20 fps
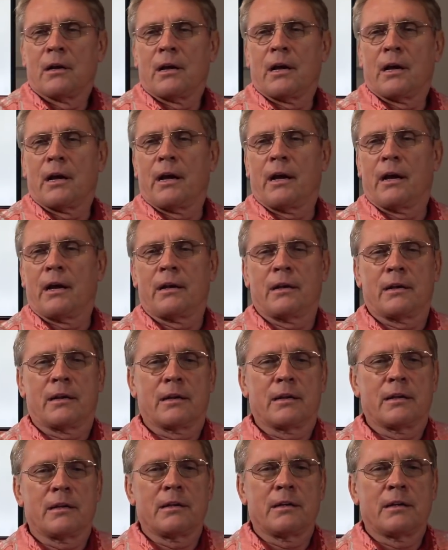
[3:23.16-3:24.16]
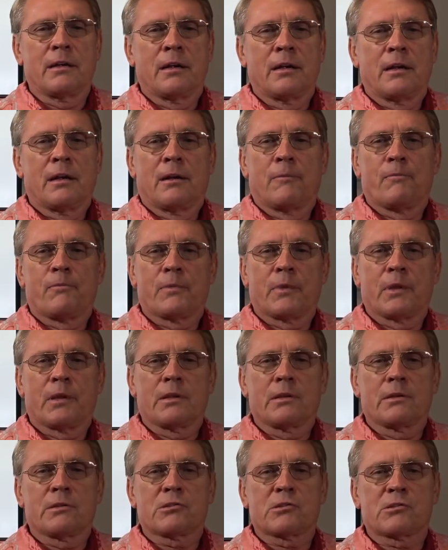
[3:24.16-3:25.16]
And
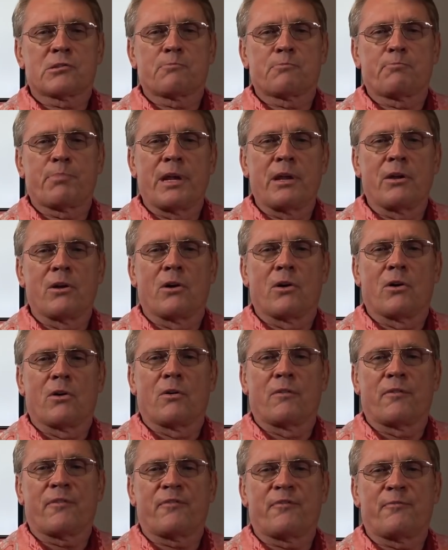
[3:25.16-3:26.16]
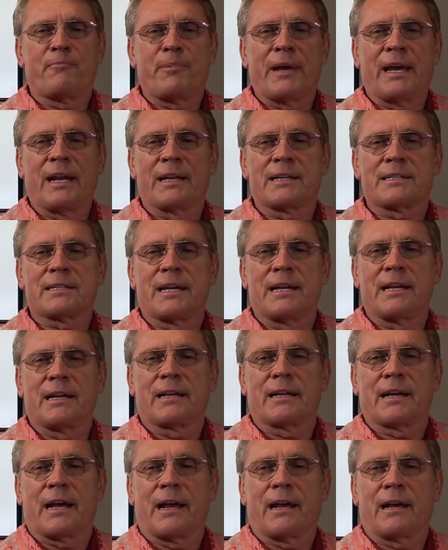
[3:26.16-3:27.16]

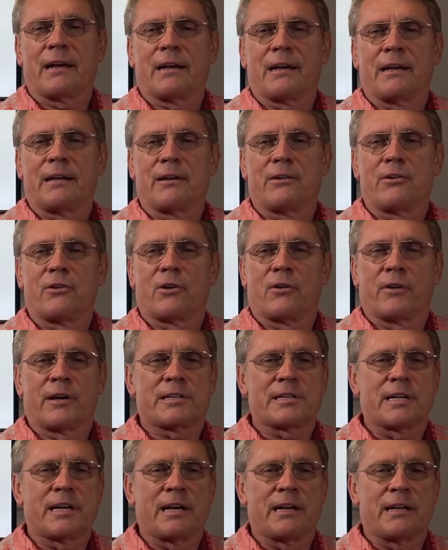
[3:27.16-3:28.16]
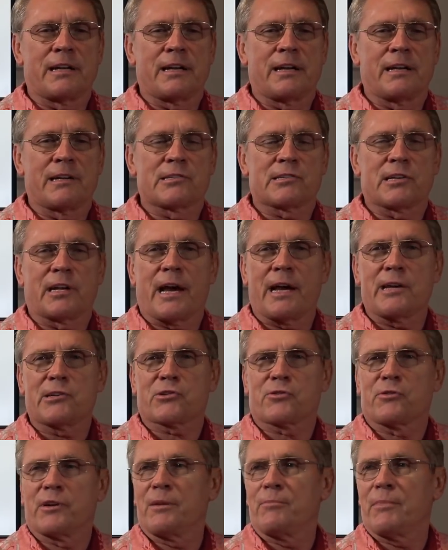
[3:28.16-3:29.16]
sphenopalatine ganglioneurotene is an
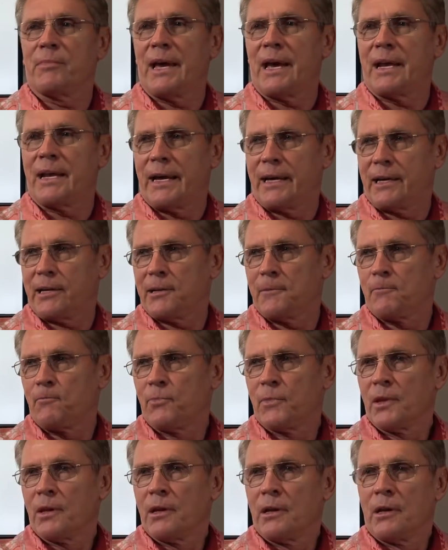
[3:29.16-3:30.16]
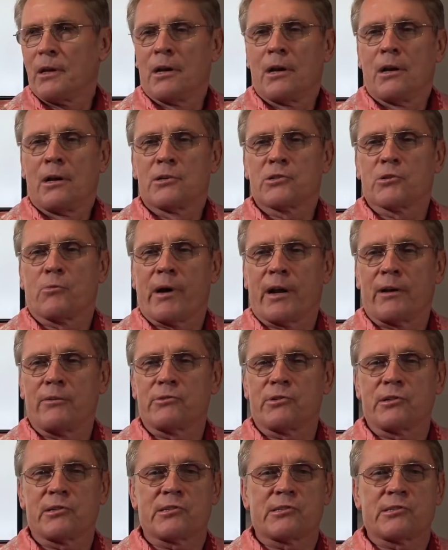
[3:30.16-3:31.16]
ice cream headache. So why
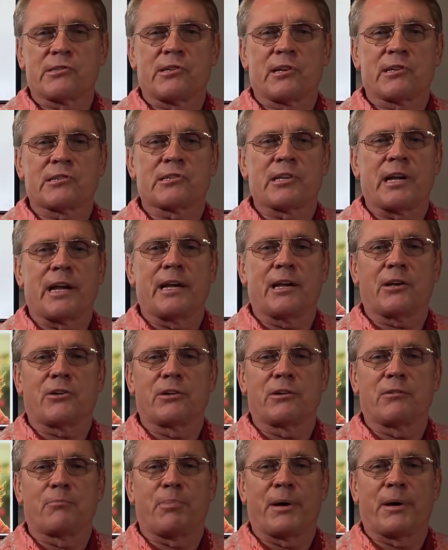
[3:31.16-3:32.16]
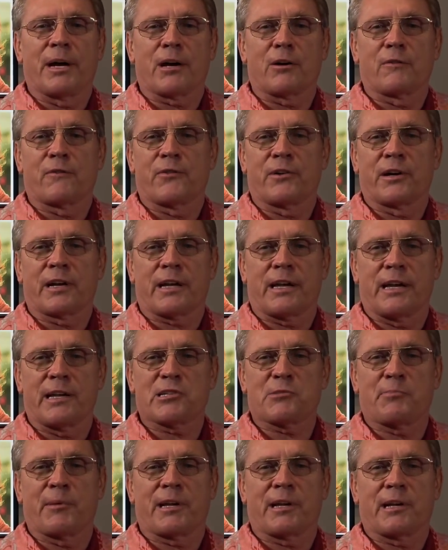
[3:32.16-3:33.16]
don't you just say he couldn't pucker for a
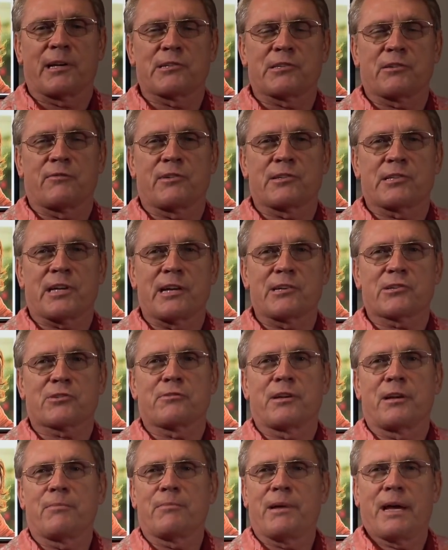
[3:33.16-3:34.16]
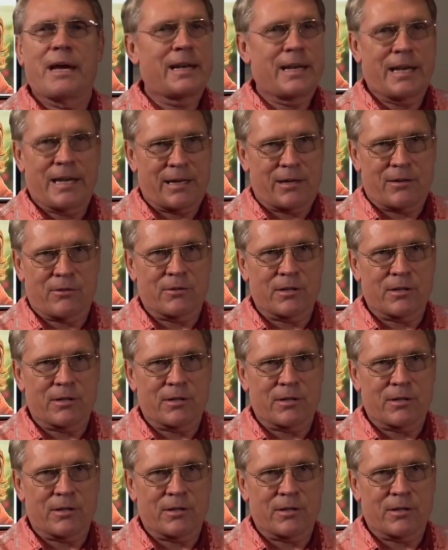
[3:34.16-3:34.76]
kiss because of his ice cream headache,